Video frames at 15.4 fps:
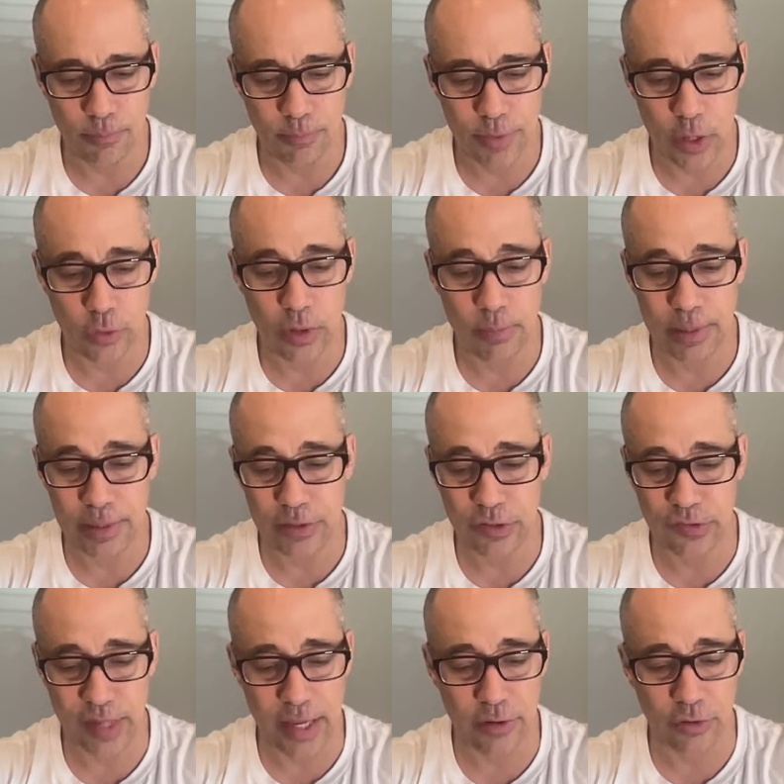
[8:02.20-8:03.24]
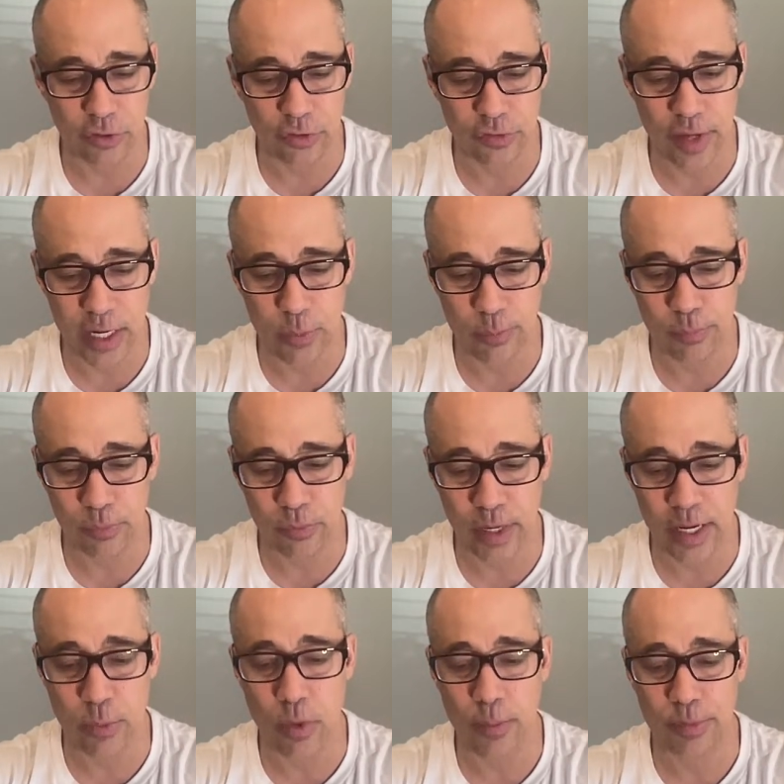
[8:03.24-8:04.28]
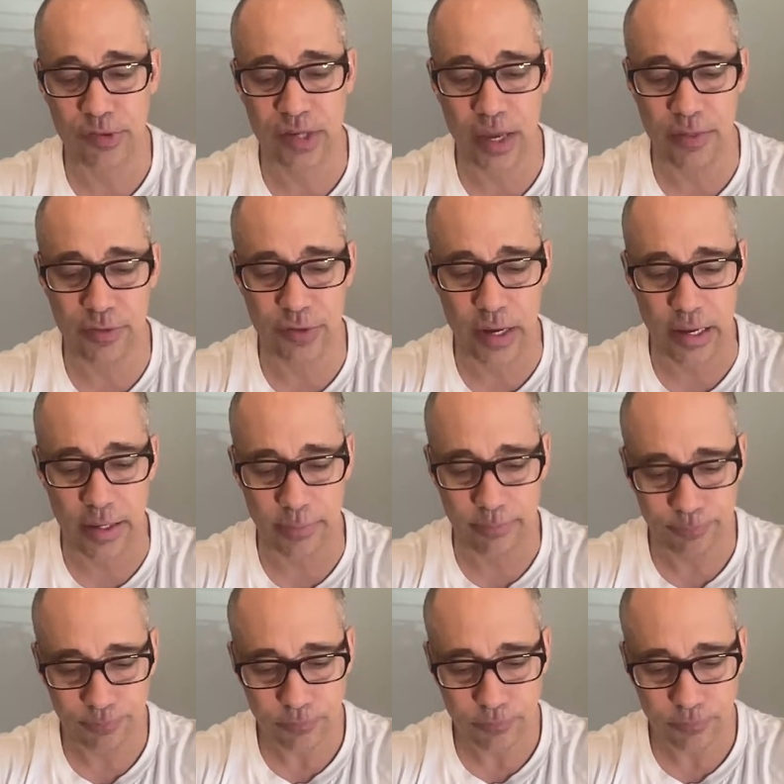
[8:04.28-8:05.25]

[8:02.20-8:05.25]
They only meet the standards 91% of the time,